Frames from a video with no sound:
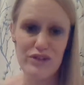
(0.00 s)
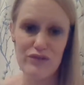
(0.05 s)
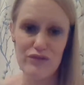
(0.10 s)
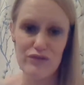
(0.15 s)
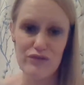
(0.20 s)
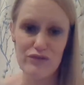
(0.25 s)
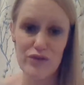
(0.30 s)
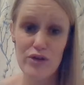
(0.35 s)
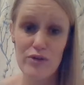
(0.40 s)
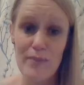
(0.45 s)

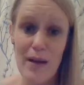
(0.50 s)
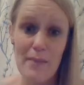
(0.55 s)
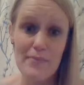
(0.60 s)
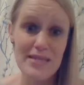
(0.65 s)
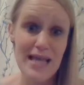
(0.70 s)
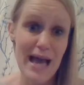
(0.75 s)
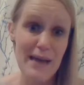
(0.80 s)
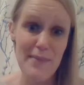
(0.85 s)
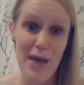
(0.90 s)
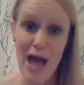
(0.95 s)
So just
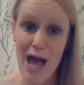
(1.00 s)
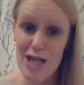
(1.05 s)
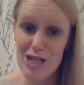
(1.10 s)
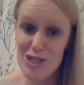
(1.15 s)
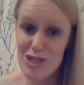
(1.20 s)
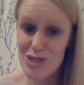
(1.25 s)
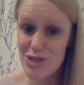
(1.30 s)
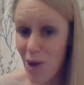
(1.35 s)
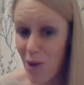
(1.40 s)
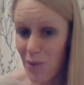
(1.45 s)
set it for
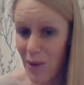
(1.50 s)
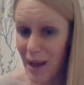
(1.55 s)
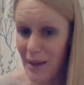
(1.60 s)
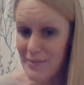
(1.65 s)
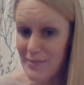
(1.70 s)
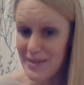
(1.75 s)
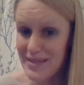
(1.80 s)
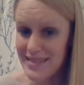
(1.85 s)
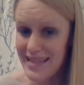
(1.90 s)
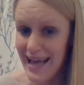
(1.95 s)

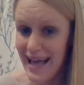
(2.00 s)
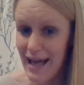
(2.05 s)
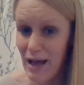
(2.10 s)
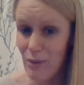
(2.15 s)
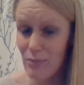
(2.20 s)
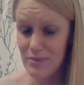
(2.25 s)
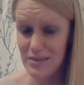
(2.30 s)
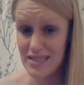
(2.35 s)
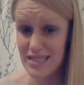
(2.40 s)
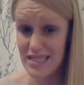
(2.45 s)
yourself.
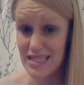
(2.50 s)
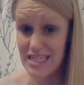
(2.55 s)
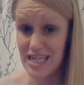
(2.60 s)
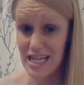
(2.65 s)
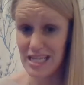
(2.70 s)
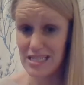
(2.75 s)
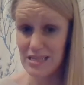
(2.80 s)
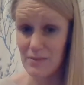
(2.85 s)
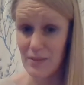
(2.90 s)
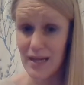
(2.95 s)
I think
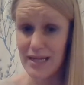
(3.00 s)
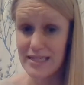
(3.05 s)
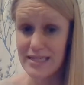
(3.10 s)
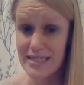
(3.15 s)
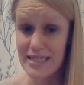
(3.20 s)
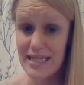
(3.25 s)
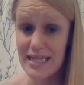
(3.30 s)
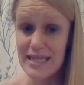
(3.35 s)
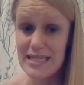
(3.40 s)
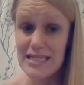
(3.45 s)
that's what's
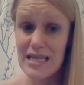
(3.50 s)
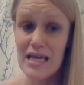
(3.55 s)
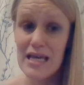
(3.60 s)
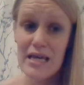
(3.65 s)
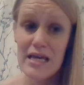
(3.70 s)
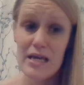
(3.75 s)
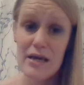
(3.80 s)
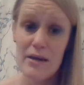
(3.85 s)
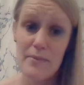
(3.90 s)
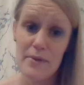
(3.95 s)
really important, is
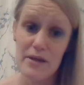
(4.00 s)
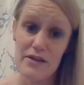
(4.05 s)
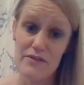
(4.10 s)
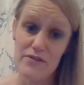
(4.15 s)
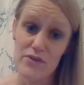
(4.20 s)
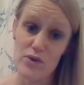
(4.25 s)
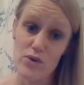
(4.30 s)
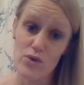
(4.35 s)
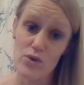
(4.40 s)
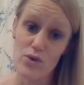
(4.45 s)
what makes
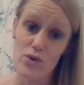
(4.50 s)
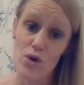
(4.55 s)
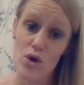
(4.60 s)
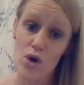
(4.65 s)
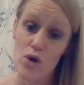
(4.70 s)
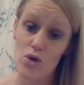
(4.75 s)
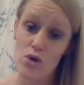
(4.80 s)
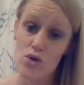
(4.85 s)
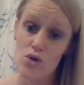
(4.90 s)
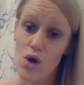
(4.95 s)

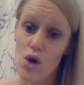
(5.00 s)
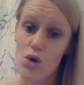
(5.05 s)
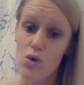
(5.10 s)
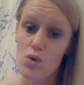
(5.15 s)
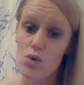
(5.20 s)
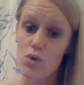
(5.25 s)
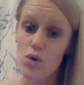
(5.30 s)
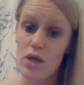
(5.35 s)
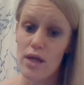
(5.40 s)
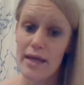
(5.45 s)
you
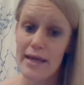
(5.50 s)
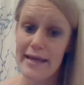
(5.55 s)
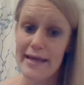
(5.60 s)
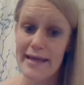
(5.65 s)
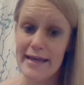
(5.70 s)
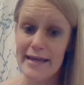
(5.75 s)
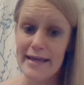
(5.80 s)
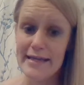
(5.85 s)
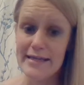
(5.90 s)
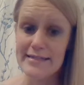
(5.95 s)
happy and what
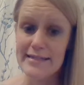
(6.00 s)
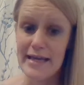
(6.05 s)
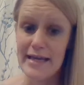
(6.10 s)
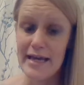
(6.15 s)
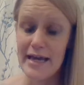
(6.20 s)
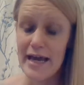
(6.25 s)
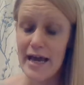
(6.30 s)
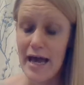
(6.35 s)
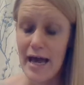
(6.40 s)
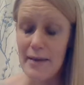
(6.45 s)
makes
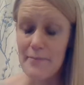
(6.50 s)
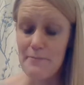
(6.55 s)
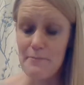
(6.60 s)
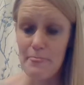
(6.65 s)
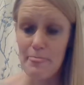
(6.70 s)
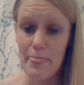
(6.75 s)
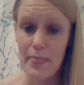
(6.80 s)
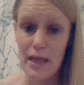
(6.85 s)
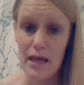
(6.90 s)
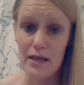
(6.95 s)
you
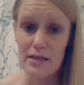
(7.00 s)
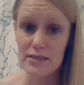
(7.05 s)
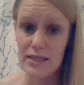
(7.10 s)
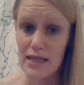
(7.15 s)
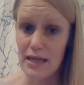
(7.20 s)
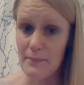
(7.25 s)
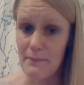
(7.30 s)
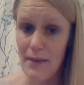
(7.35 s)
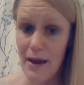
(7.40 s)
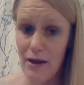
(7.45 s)
tick. What
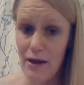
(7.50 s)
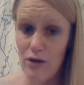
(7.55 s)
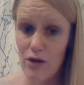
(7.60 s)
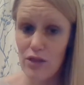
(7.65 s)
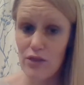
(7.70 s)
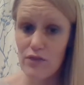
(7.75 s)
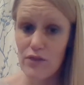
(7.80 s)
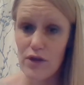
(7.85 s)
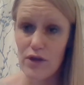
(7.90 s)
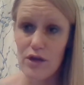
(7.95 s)
is it that
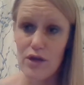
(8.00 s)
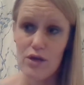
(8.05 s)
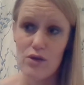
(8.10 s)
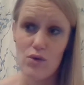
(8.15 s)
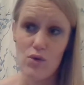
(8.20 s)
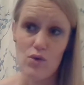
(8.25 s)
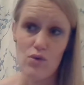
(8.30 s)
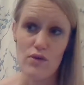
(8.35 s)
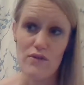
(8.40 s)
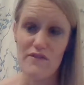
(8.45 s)
you
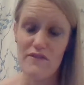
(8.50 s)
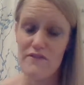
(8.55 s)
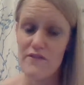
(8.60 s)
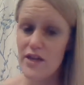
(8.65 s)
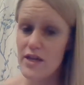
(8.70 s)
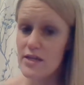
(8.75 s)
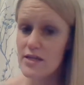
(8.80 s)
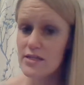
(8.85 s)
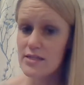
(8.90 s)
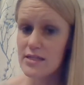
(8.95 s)
love?
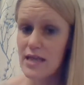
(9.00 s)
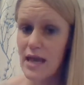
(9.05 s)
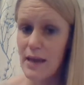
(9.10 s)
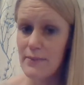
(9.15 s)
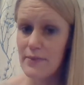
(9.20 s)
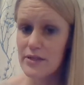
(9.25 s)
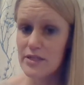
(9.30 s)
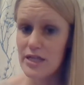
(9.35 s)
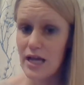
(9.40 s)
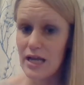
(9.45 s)

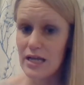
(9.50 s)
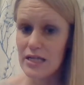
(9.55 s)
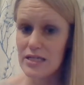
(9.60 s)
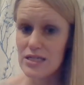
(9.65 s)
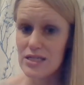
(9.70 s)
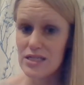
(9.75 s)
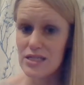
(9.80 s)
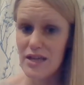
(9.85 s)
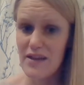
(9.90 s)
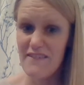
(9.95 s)
And once
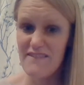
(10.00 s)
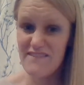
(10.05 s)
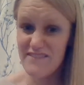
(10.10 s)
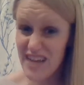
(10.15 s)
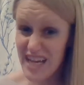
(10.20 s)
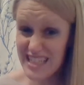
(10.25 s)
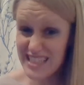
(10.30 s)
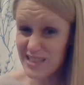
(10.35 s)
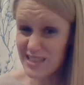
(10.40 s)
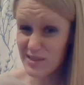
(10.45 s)
you've worked
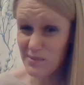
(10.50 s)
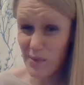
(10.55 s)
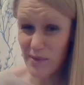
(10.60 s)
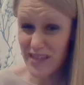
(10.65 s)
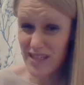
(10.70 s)
that out,